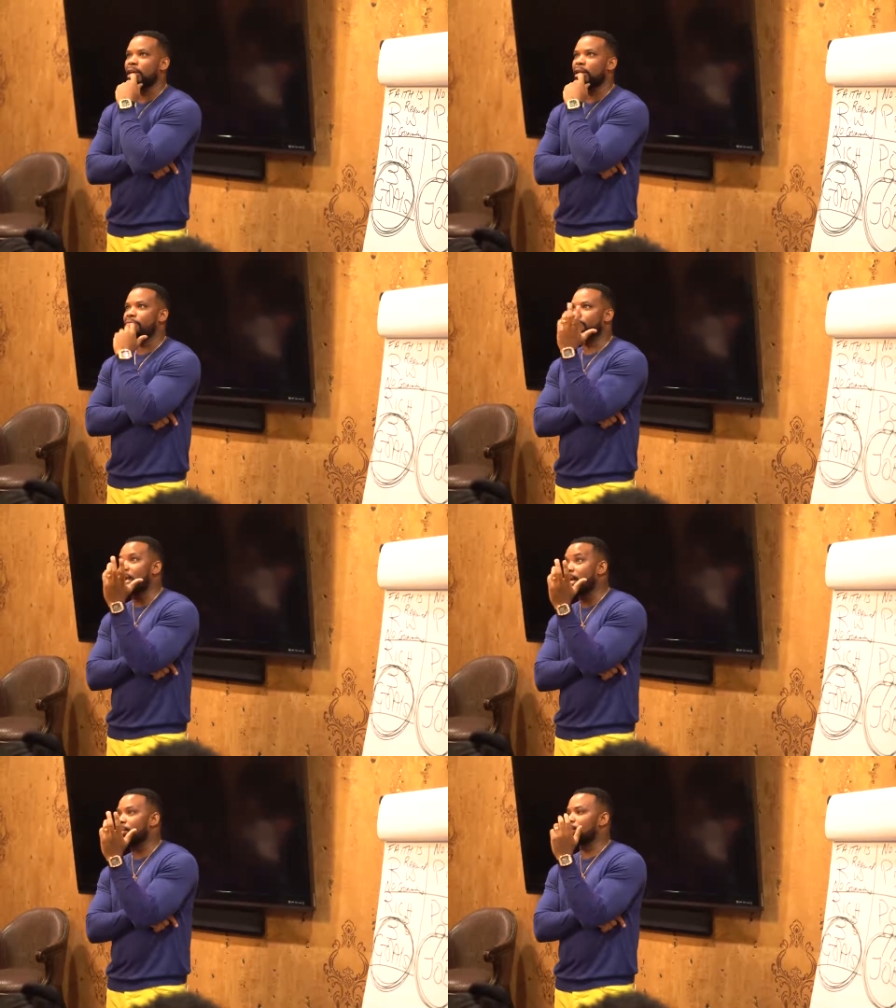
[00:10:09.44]
and
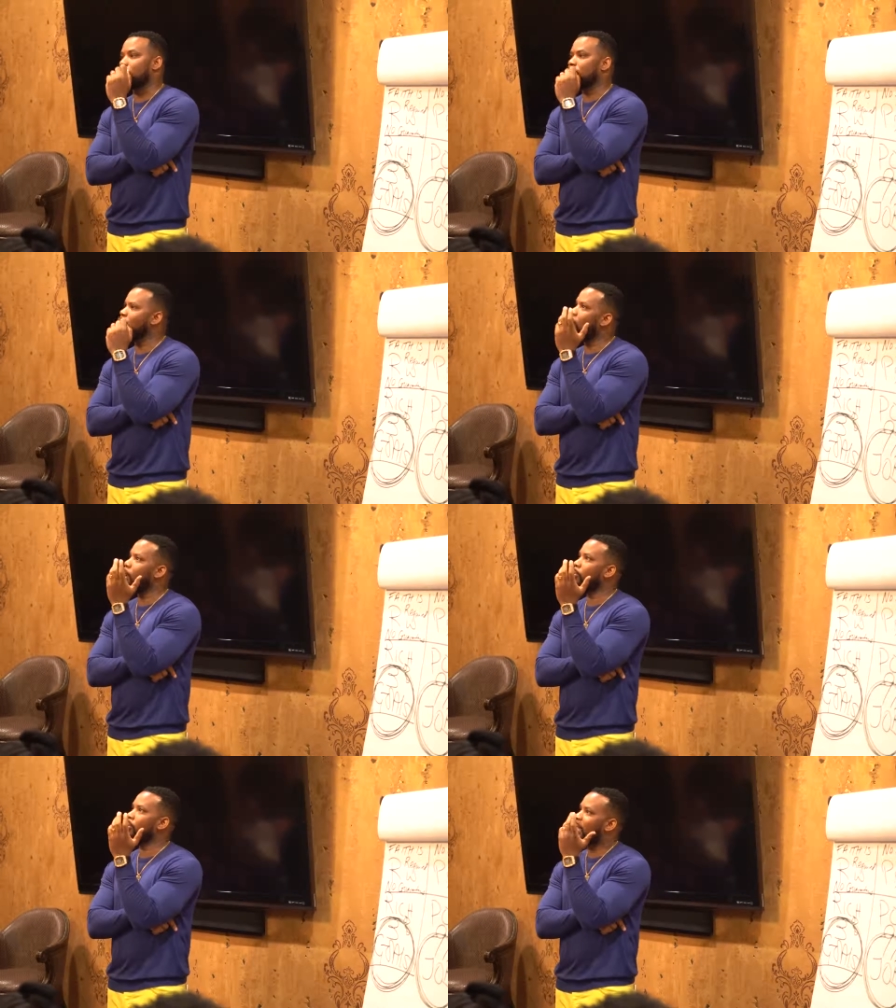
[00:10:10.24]
faith, and you know,
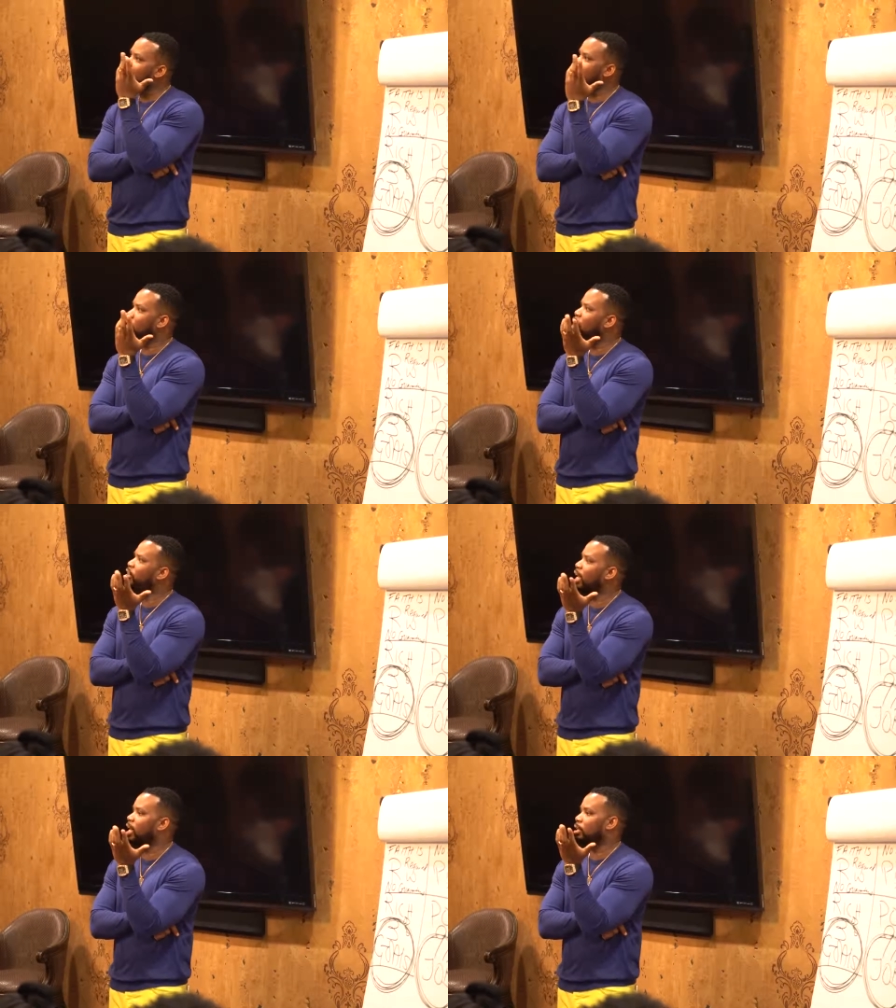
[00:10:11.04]
I was thinking
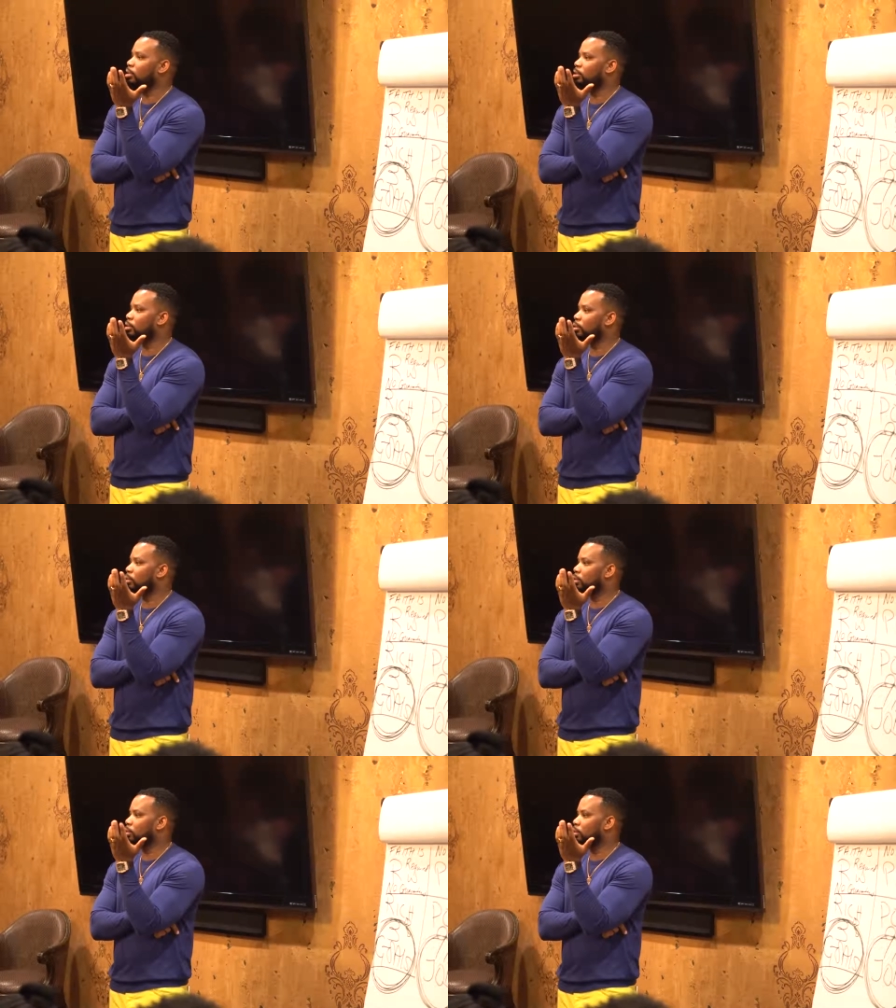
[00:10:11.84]
all night
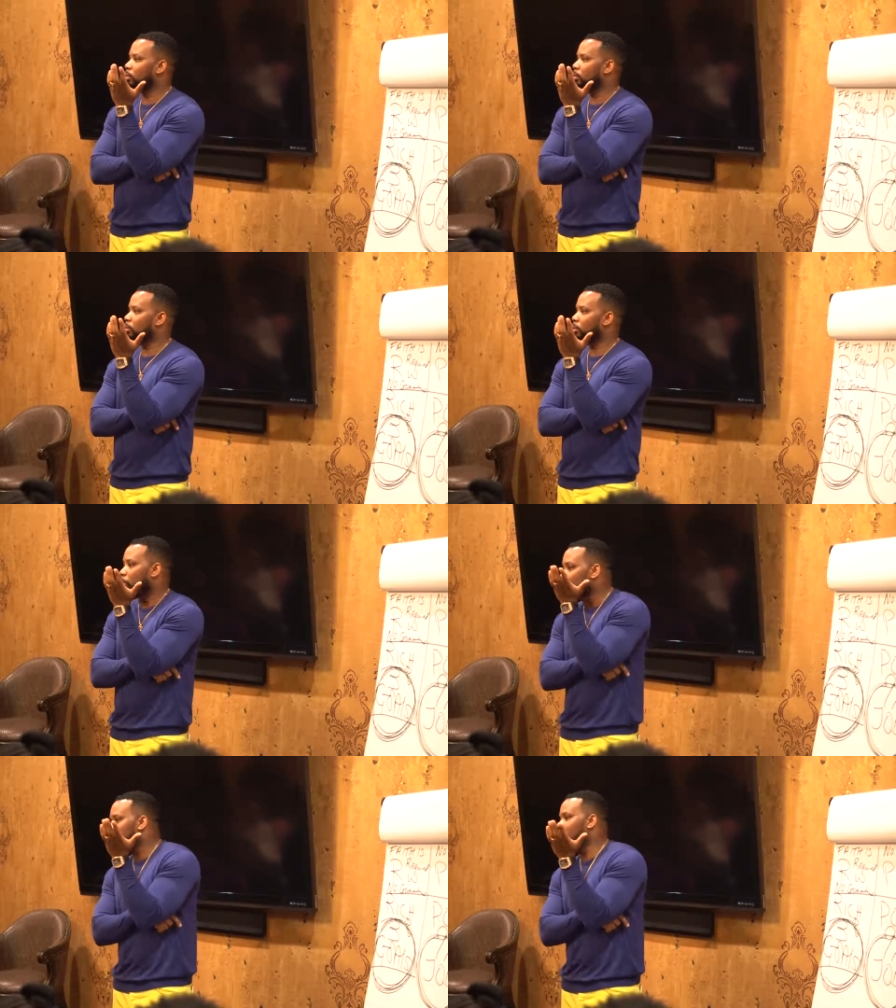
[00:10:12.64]

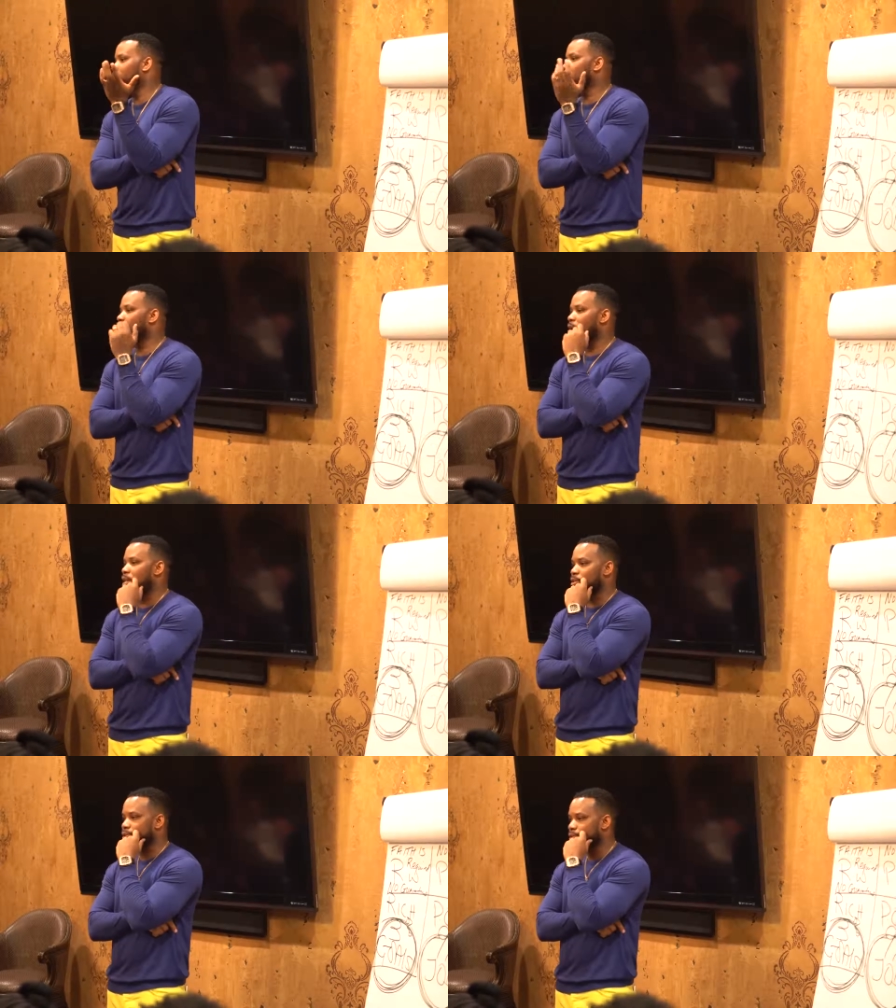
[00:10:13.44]
that you should give me a
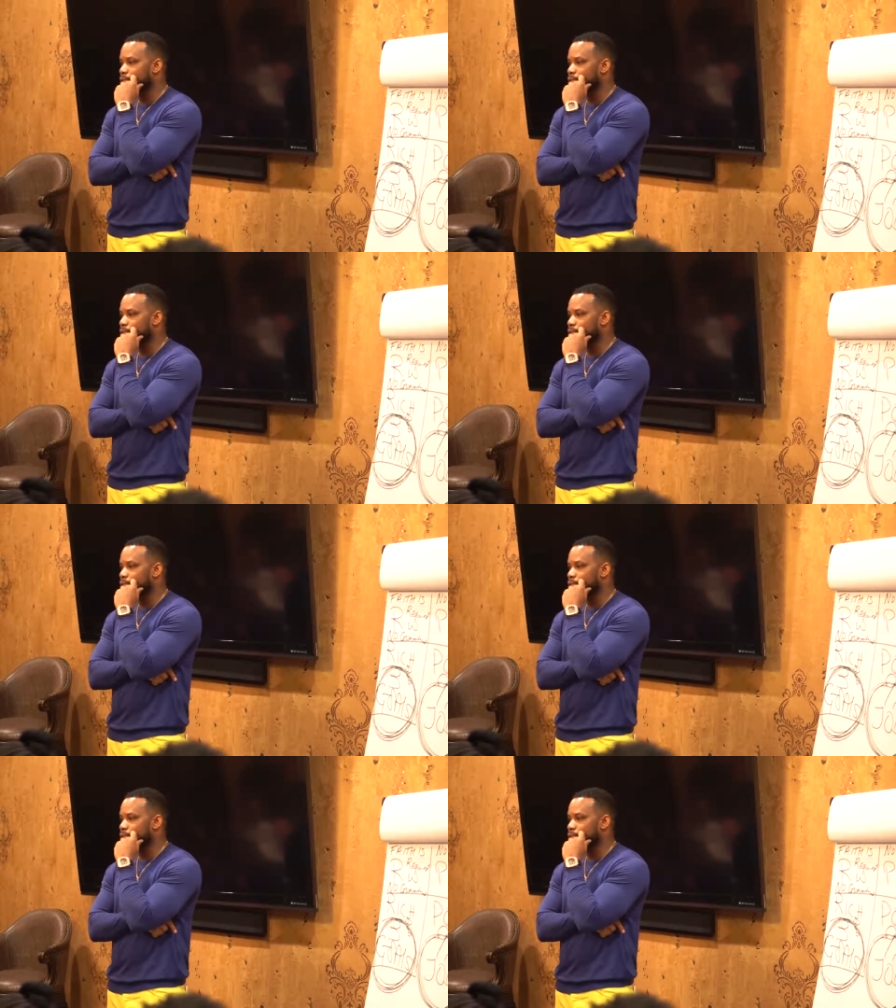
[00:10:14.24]
raise.